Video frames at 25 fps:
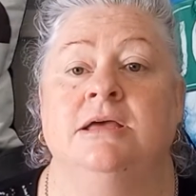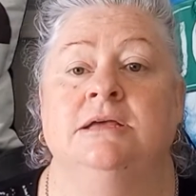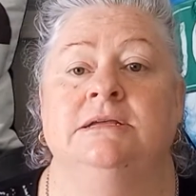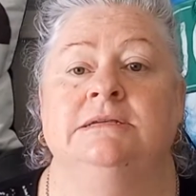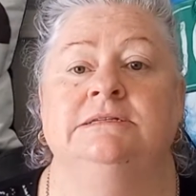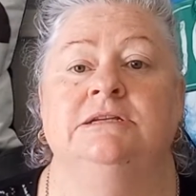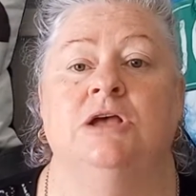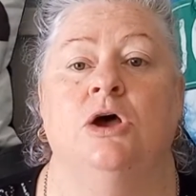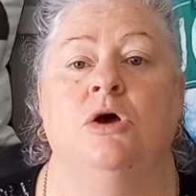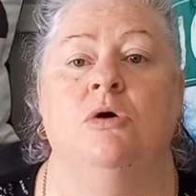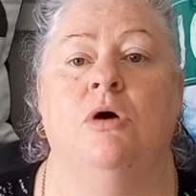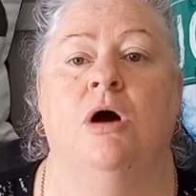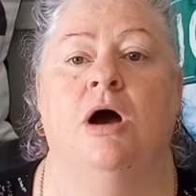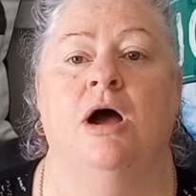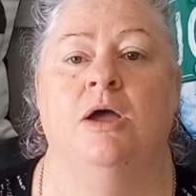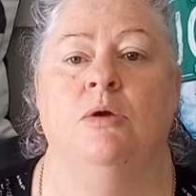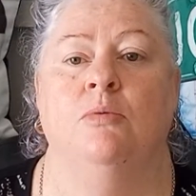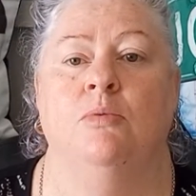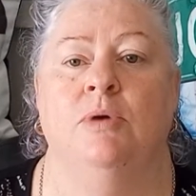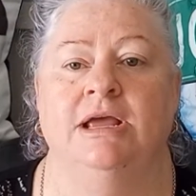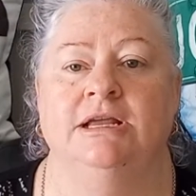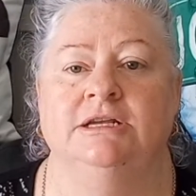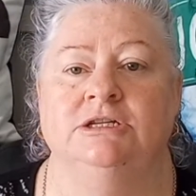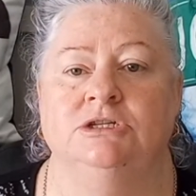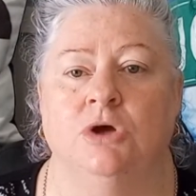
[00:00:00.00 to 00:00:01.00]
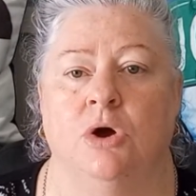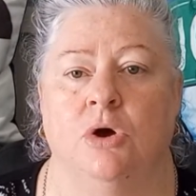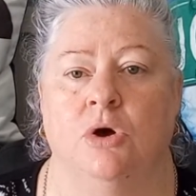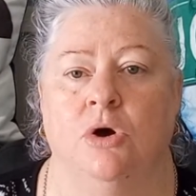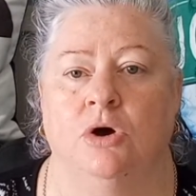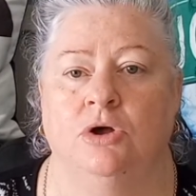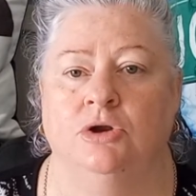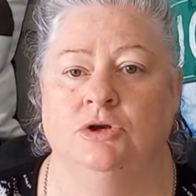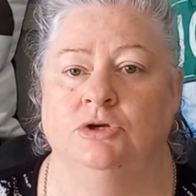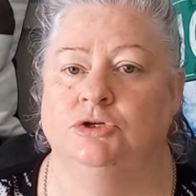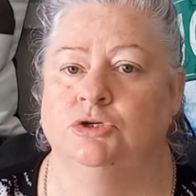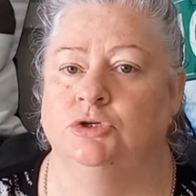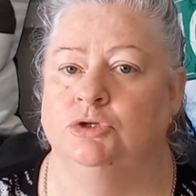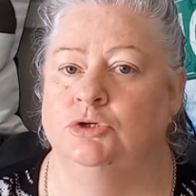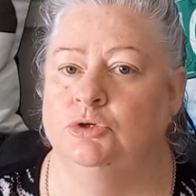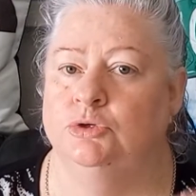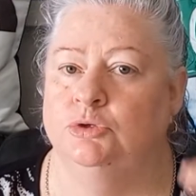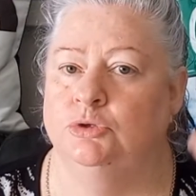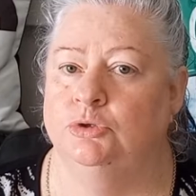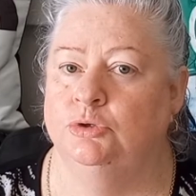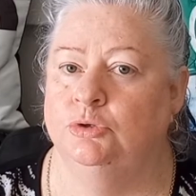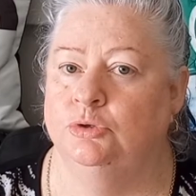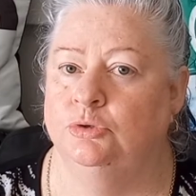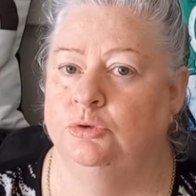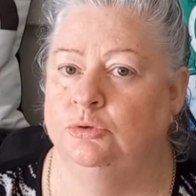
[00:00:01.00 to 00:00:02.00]
So I went on
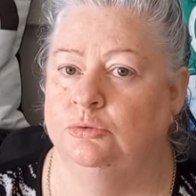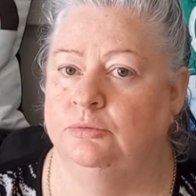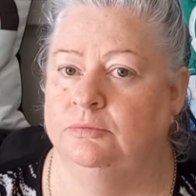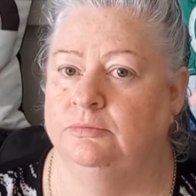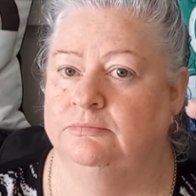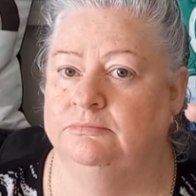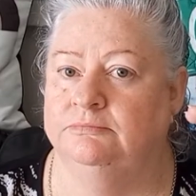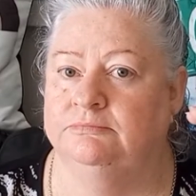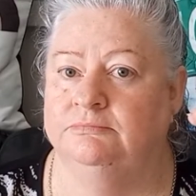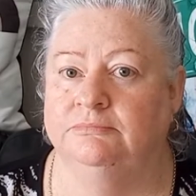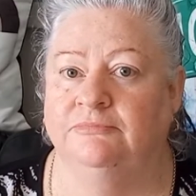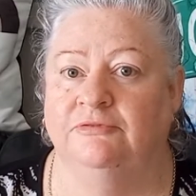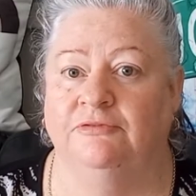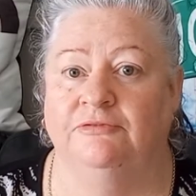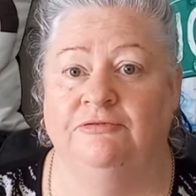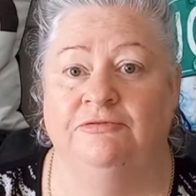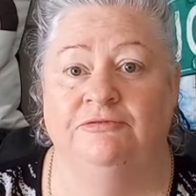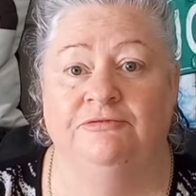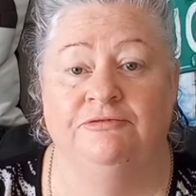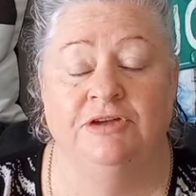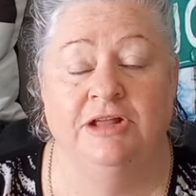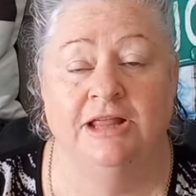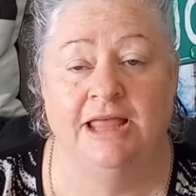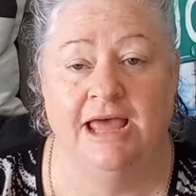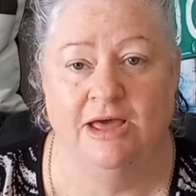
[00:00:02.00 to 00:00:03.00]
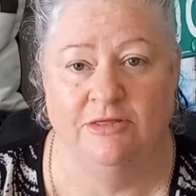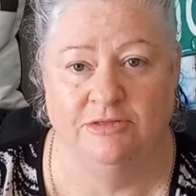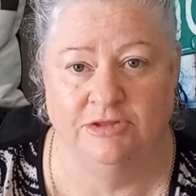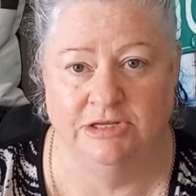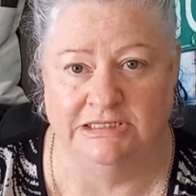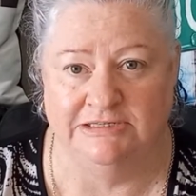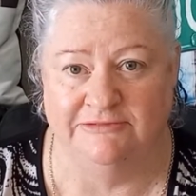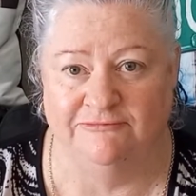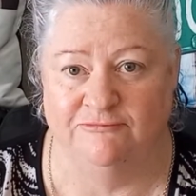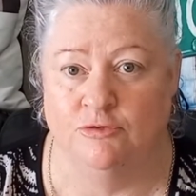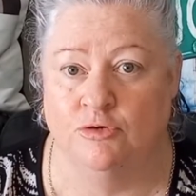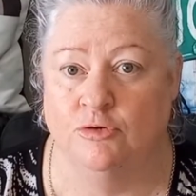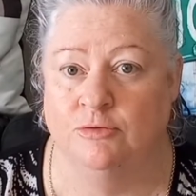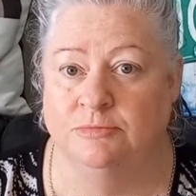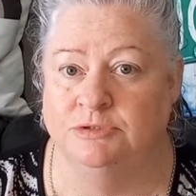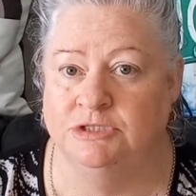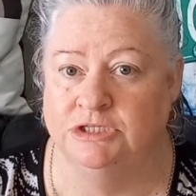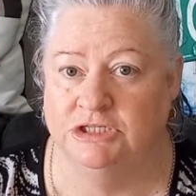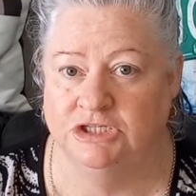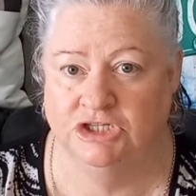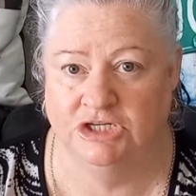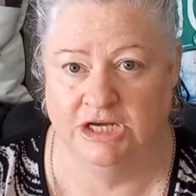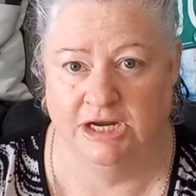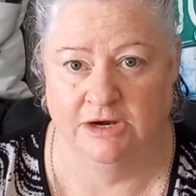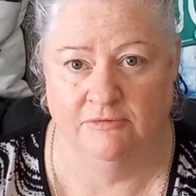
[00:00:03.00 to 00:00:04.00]
to fill out this form
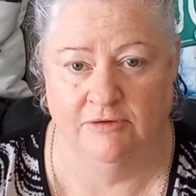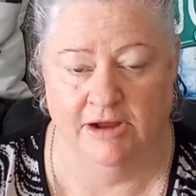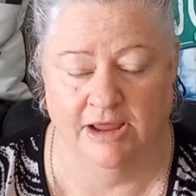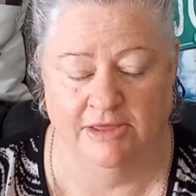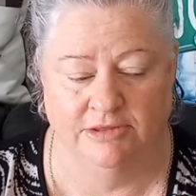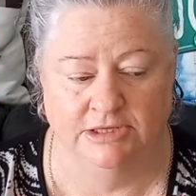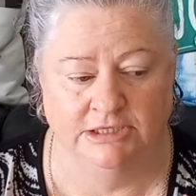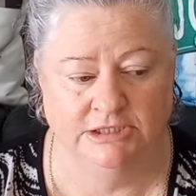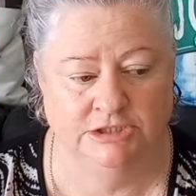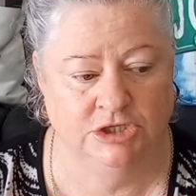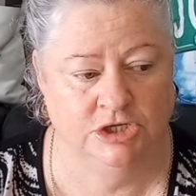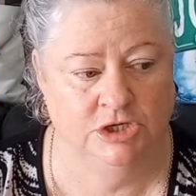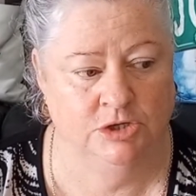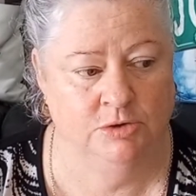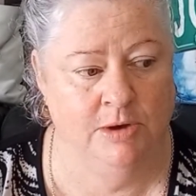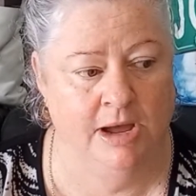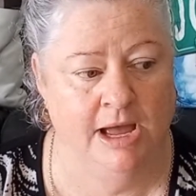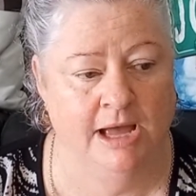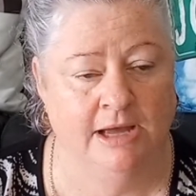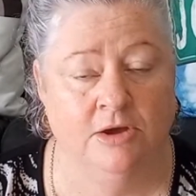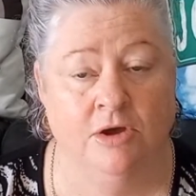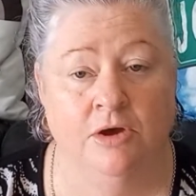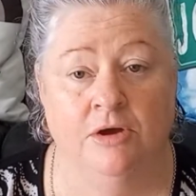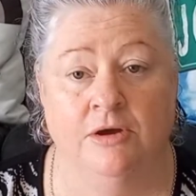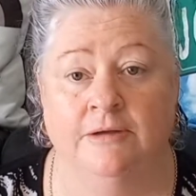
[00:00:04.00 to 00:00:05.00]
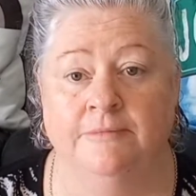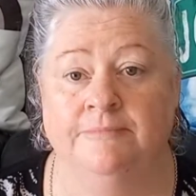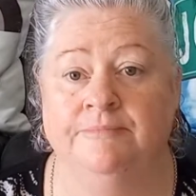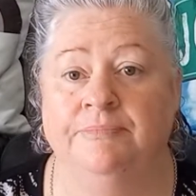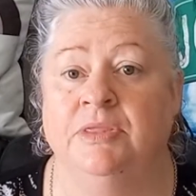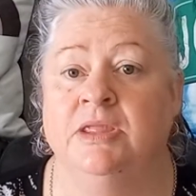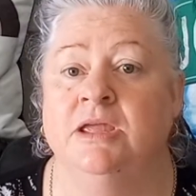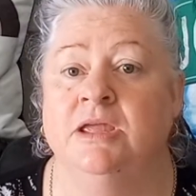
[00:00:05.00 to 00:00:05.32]
to generate this QR code.